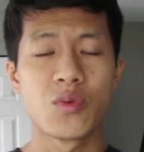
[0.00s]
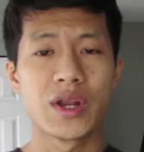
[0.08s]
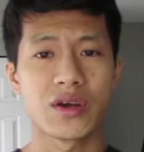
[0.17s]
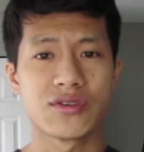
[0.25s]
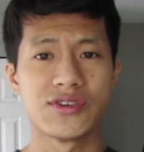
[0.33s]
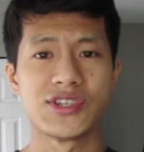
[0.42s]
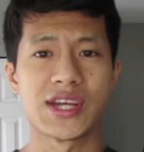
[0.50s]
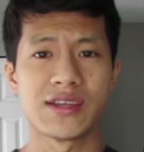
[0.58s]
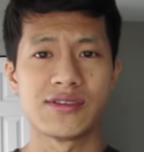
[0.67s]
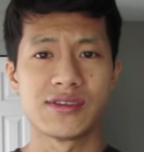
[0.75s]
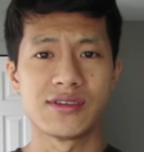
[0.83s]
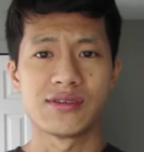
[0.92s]
What are the
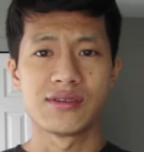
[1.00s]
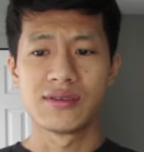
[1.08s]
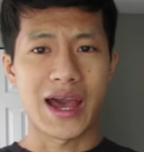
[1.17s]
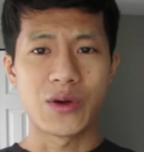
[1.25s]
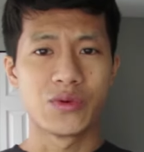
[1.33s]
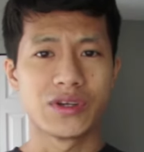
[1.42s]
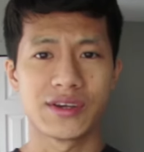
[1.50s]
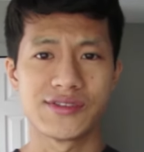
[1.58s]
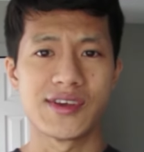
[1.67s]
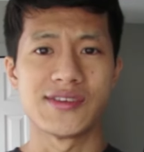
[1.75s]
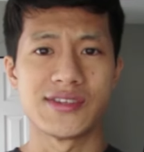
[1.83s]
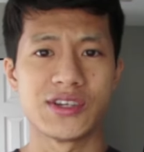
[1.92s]
chances? I would not
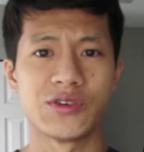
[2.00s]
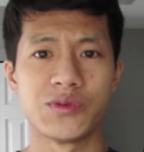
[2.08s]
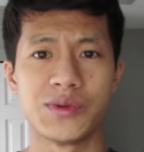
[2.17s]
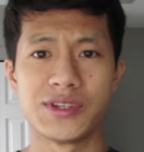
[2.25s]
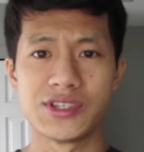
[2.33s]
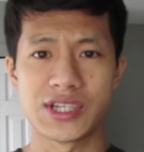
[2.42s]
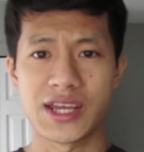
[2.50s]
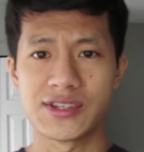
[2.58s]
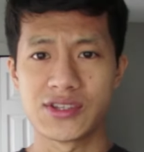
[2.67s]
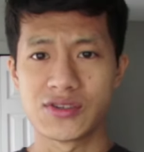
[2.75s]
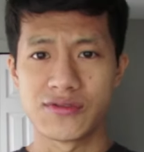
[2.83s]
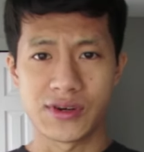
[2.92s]
say zero, but the
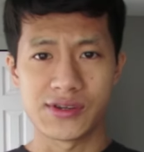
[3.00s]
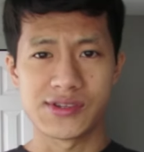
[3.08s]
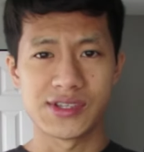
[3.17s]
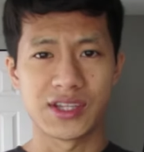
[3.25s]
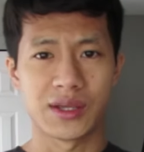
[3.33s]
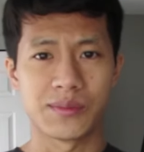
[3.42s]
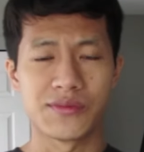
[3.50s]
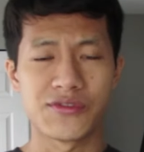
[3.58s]
chances are very slim.